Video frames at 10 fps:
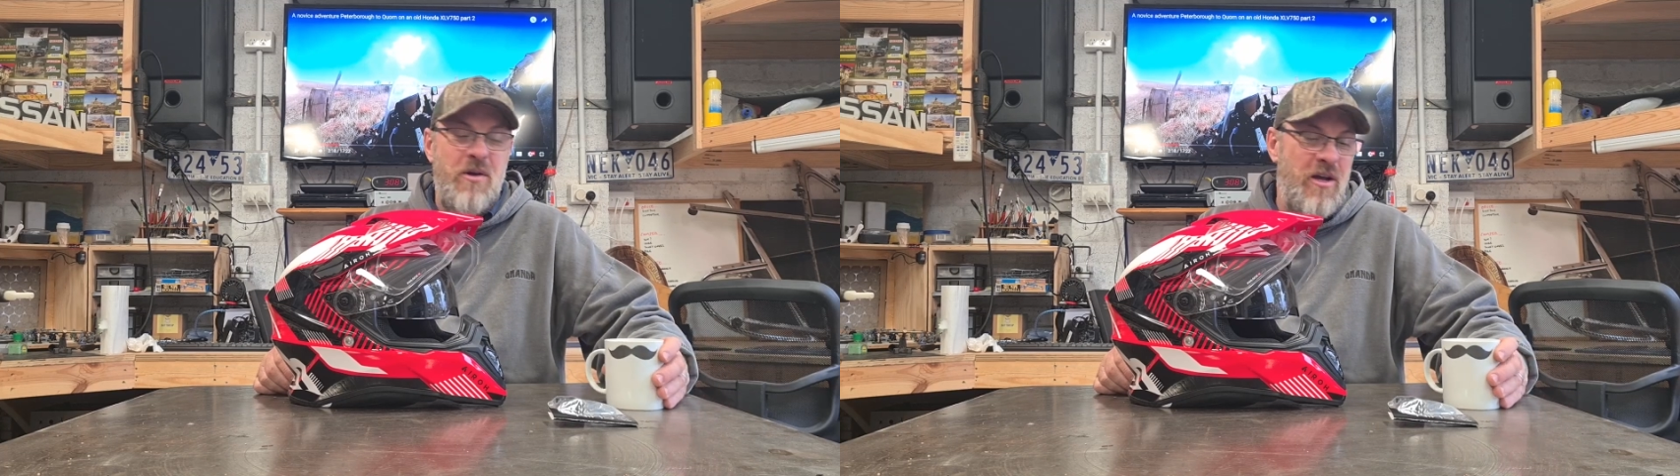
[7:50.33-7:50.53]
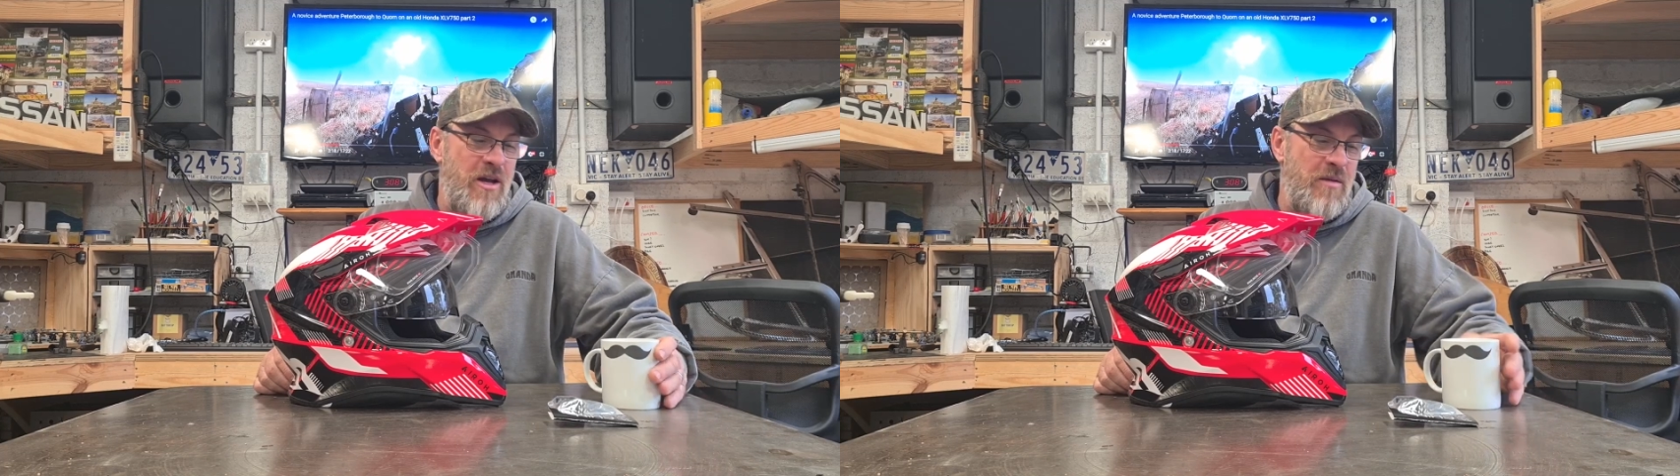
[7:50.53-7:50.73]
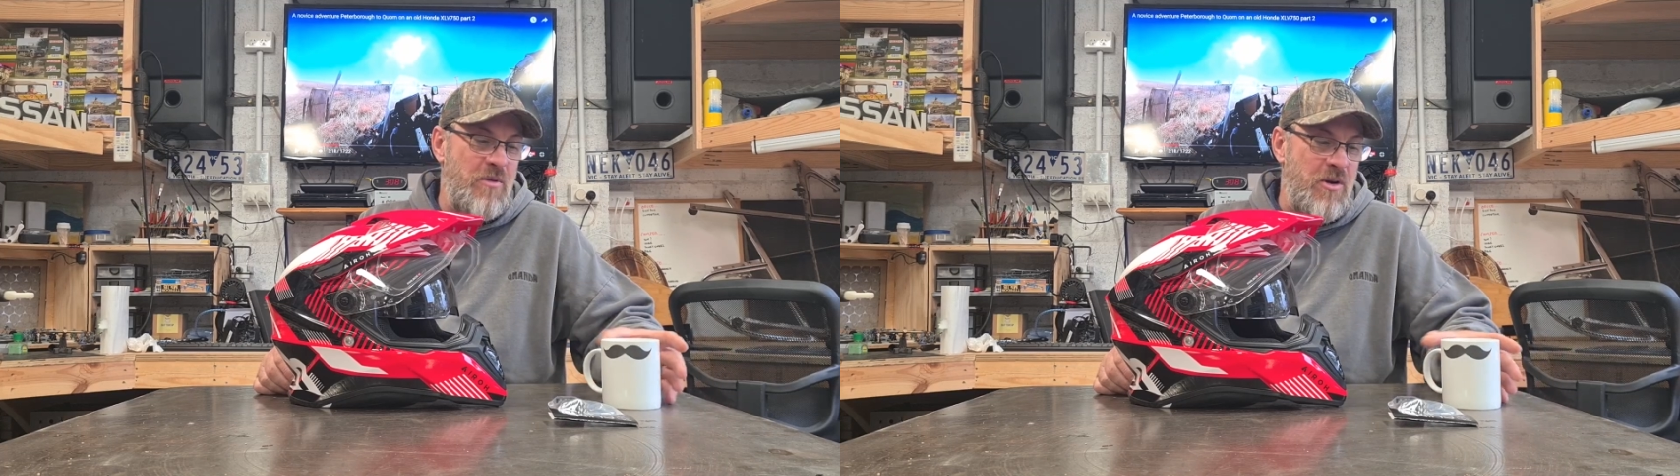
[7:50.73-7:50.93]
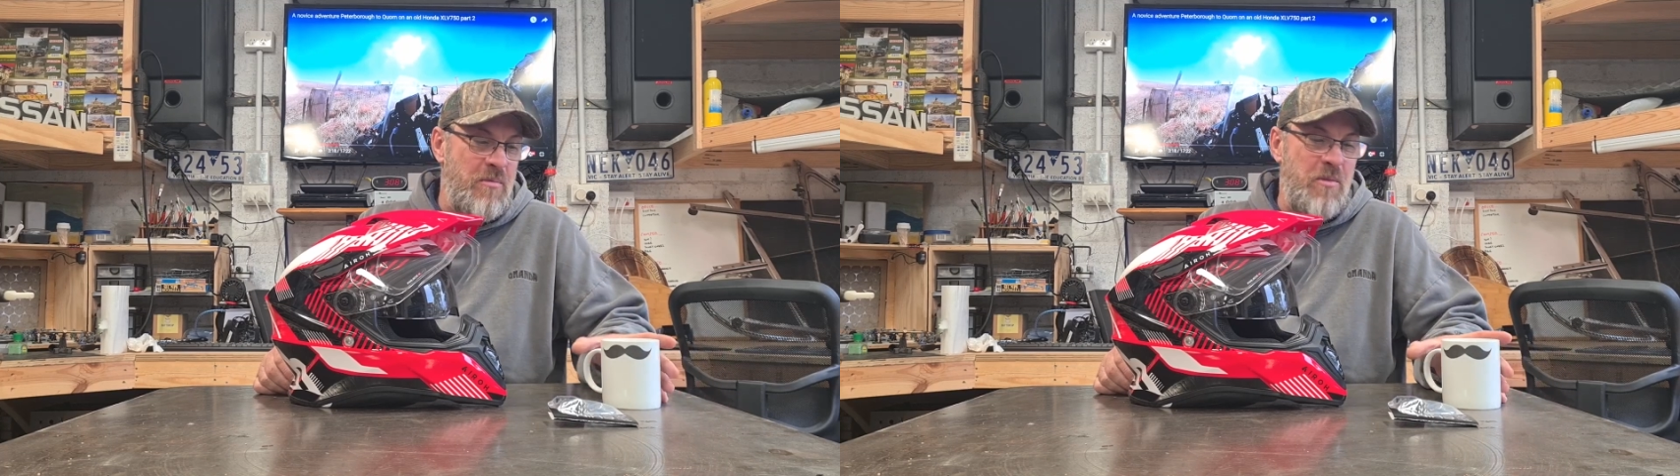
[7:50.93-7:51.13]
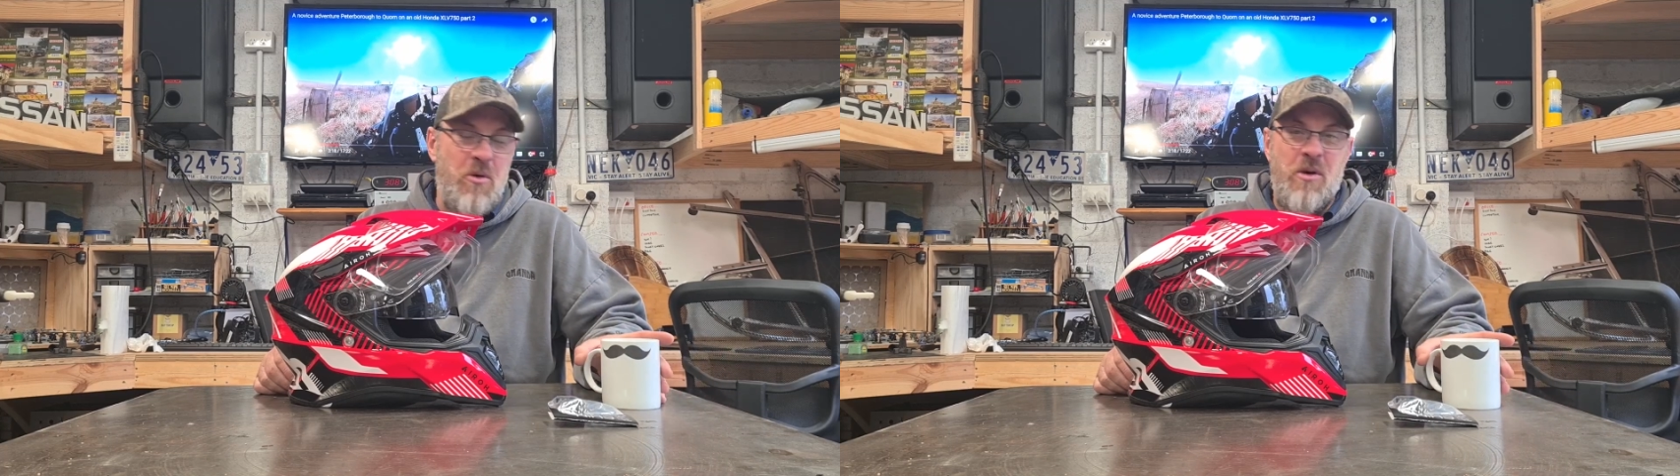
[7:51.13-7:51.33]
Got a
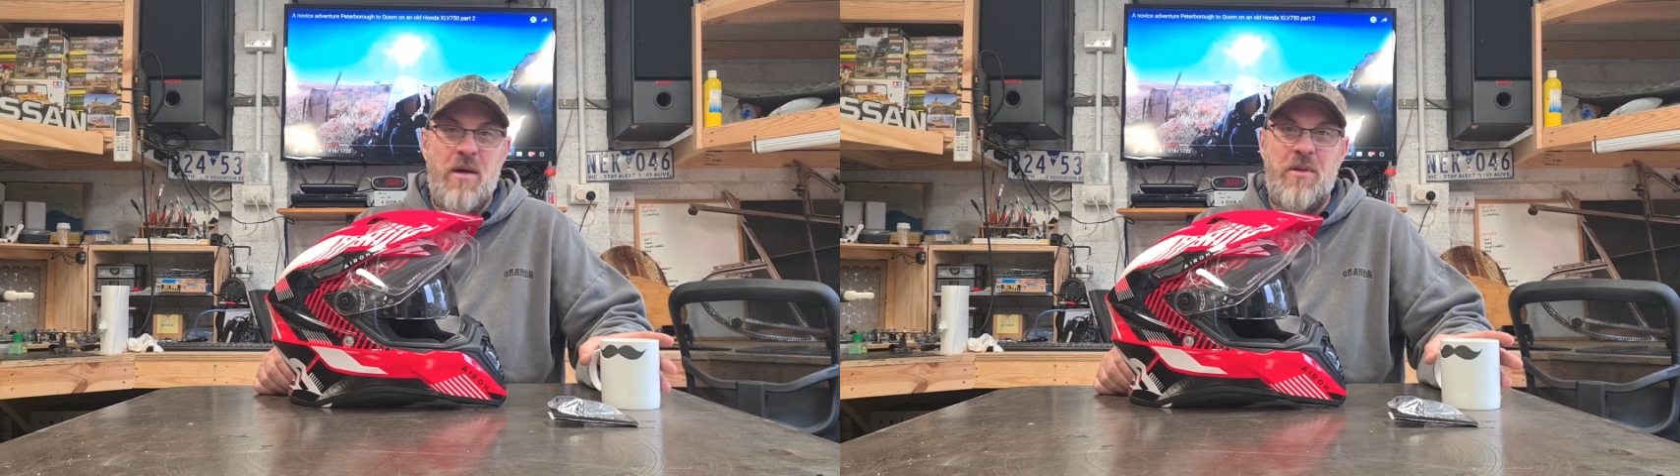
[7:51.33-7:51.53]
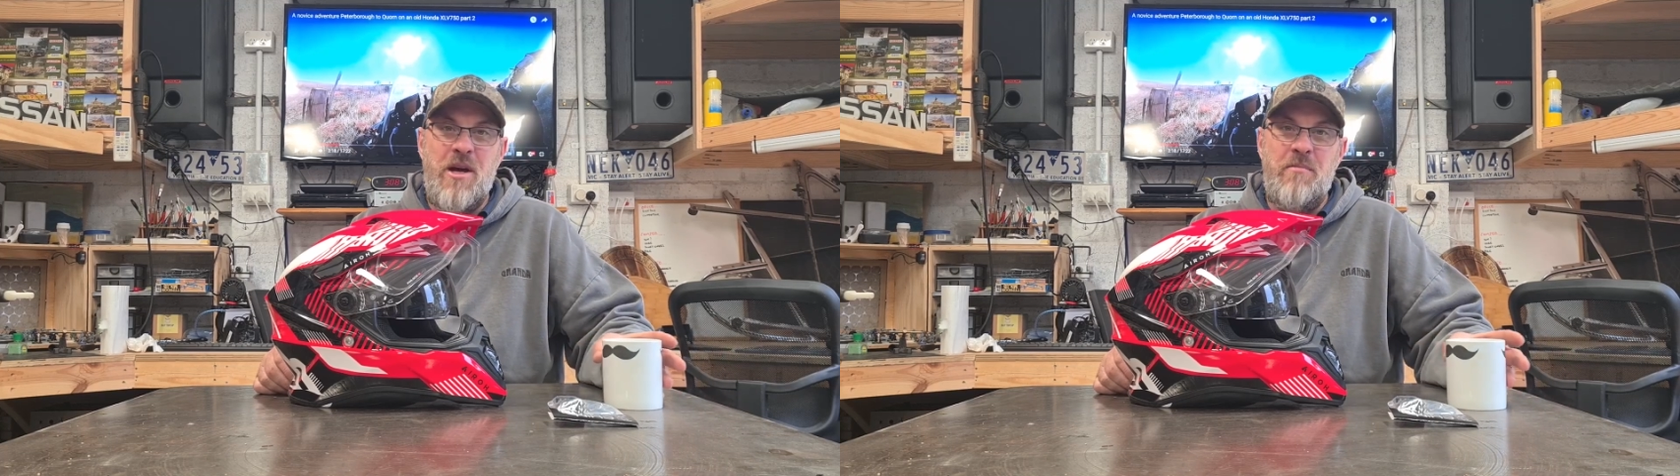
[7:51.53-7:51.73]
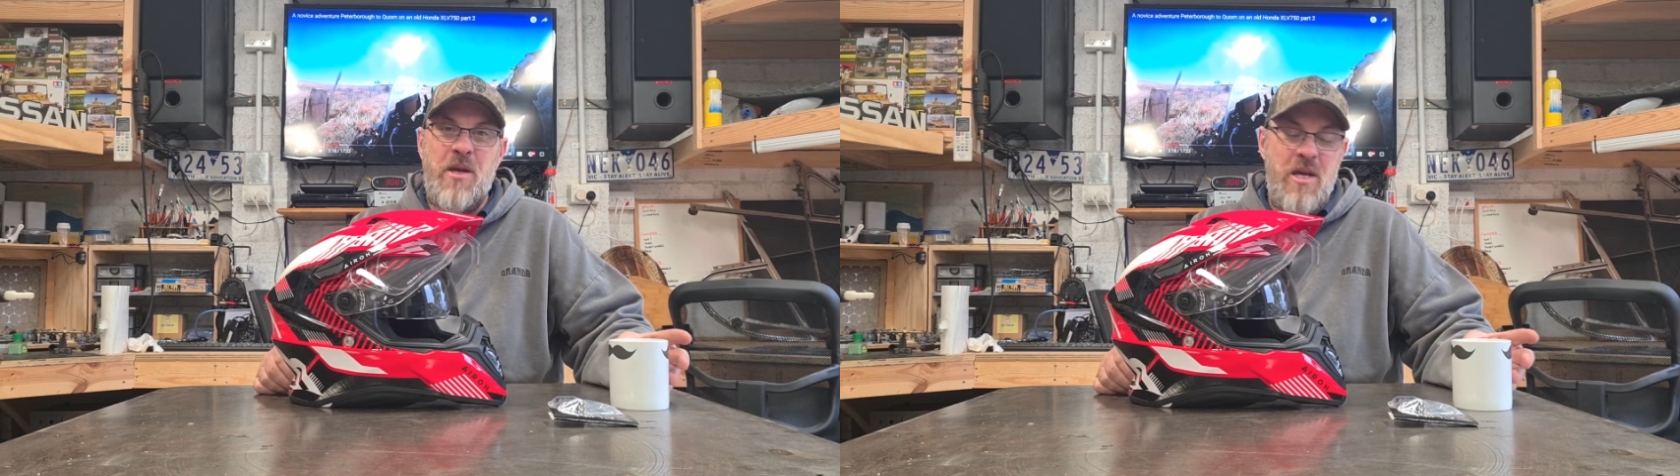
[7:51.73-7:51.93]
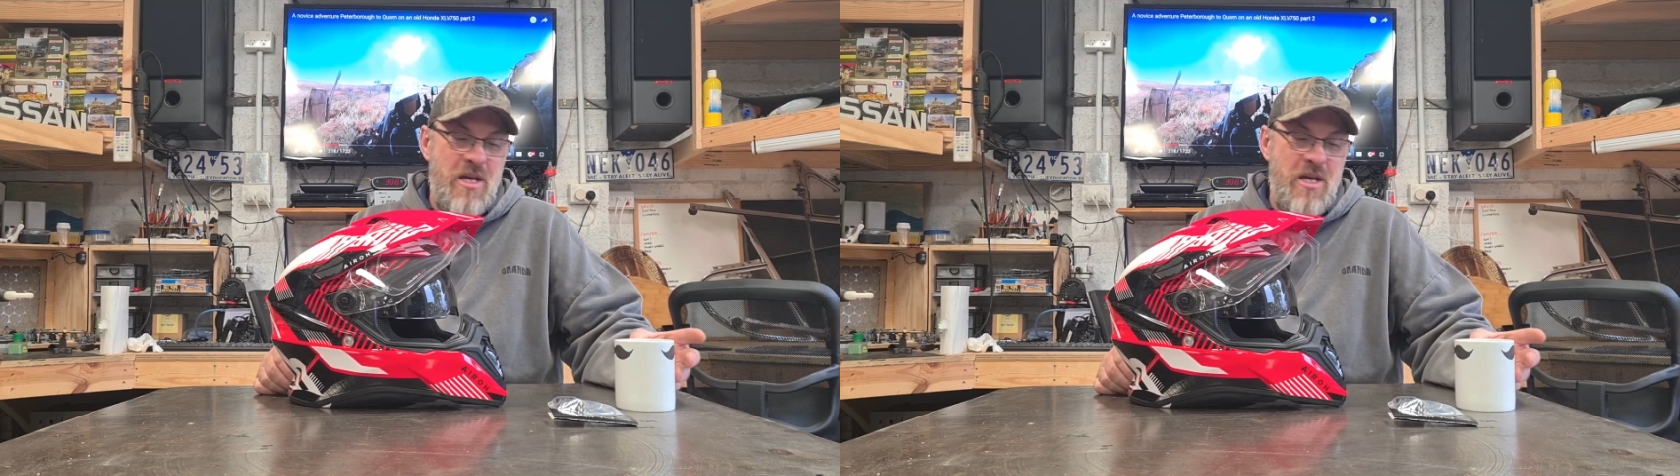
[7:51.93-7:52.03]
bit more coming up.